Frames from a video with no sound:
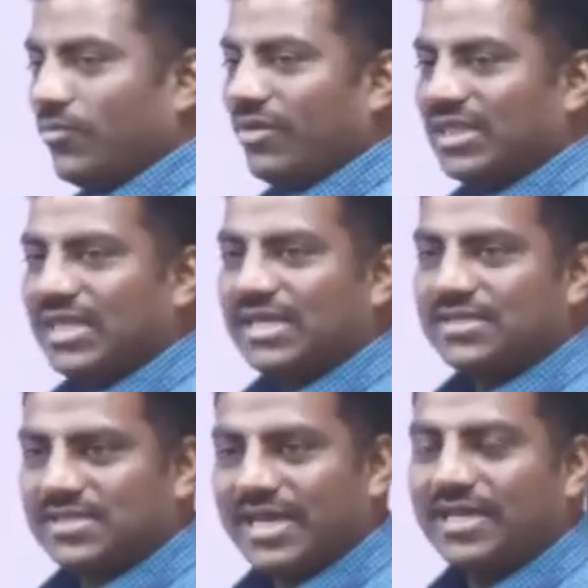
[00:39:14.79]
when they
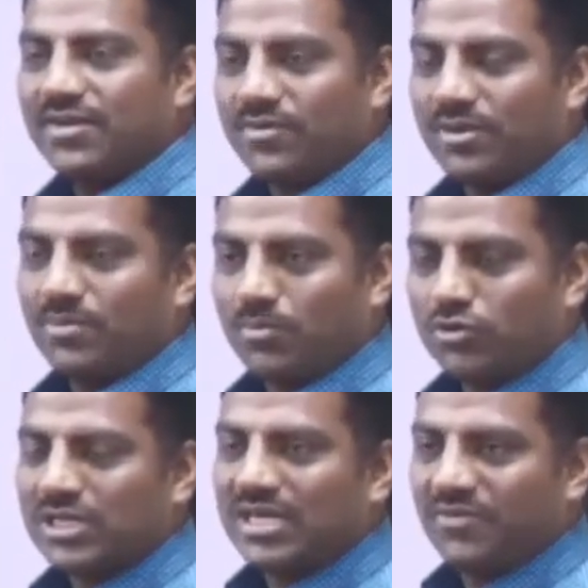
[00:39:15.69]
say
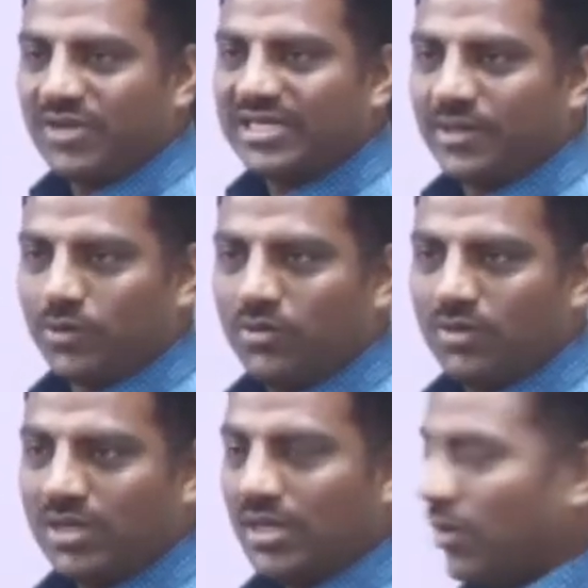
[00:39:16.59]
both are defective,
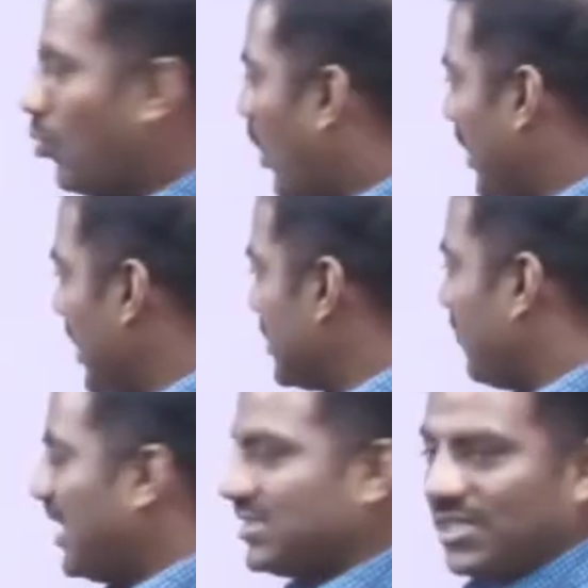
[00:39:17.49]
one is
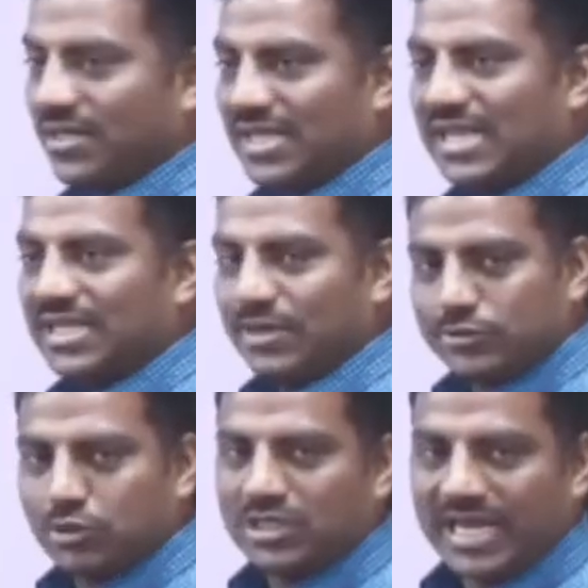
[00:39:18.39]
faster than the
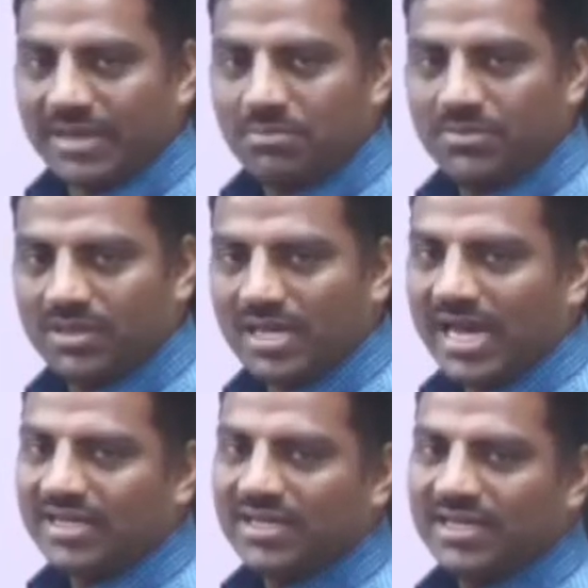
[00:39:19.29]
usual time,
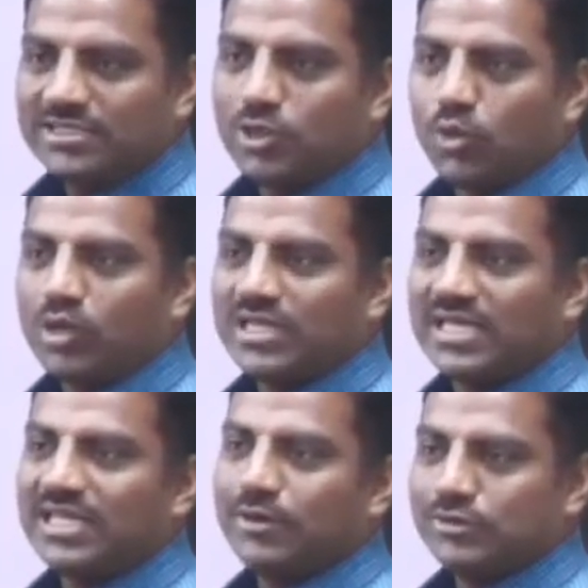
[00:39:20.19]
another is slower than
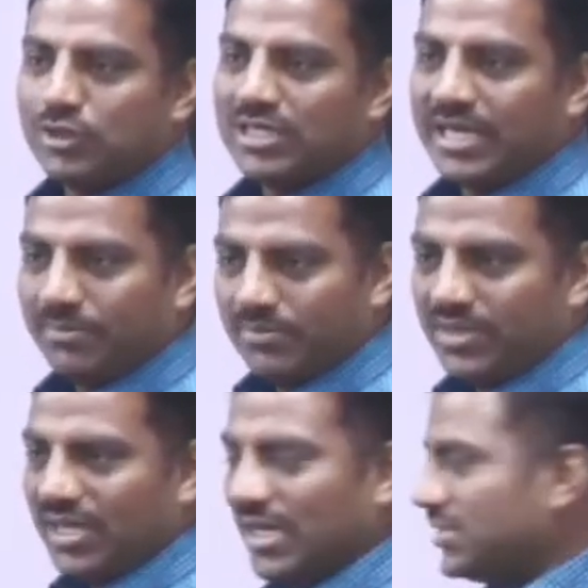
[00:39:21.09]
the usual time.
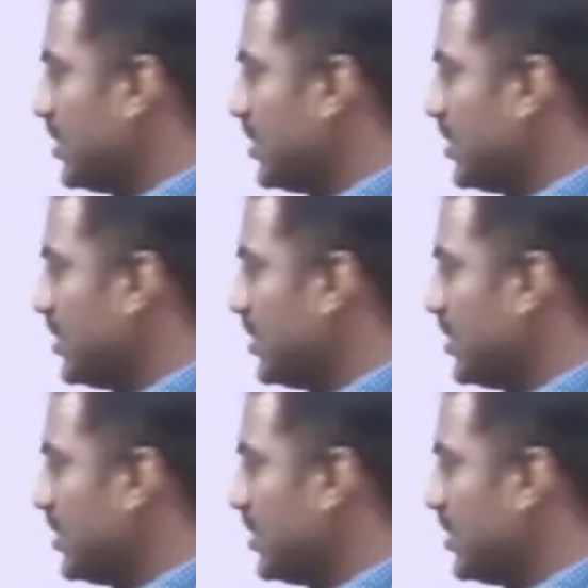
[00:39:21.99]
Yes?